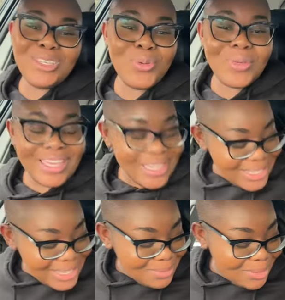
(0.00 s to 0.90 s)
It's too
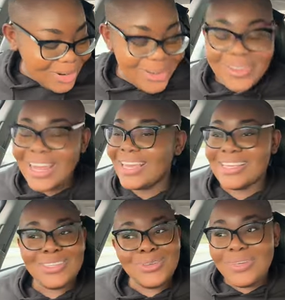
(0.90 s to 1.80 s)
easy, bro.
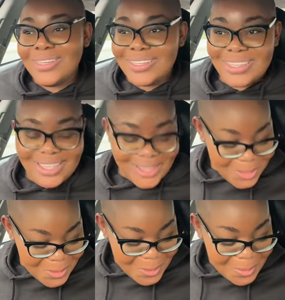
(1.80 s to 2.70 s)
Like, it's too
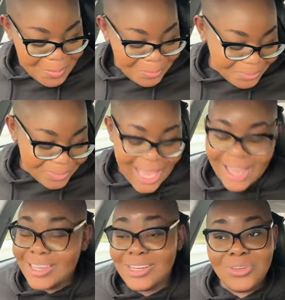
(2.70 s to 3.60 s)
easy.
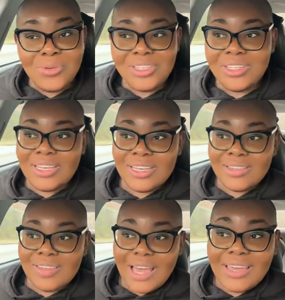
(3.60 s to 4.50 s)
I couldn't do what she
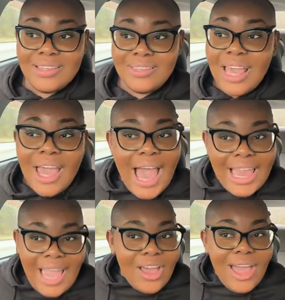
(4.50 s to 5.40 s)
does. I couldn't.
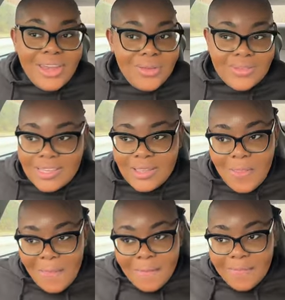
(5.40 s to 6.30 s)
I, and God knows
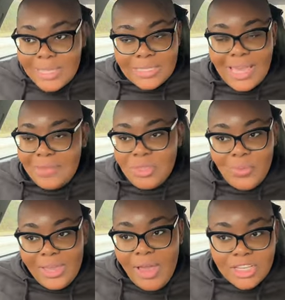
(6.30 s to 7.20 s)
it. That's why
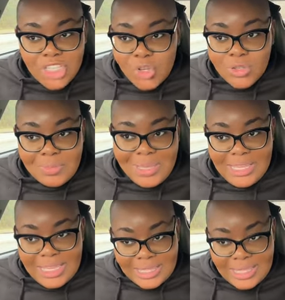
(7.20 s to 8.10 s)
even the way God shows
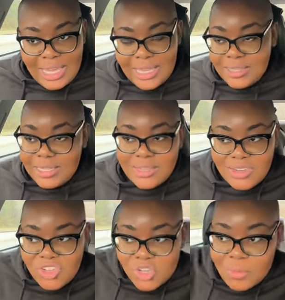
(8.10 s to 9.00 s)
me these things, he
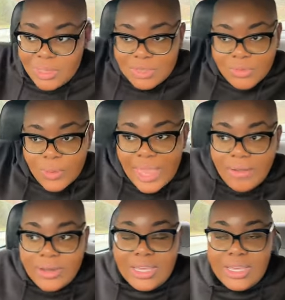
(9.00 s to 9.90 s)
doesn't show me the
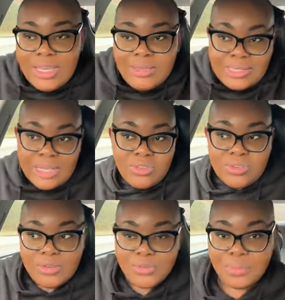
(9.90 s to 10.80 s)
vulgarity. He
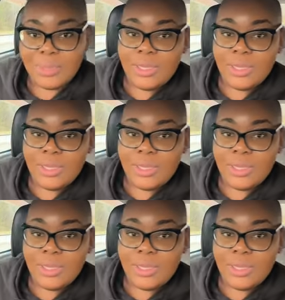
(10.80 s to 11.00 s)
censors it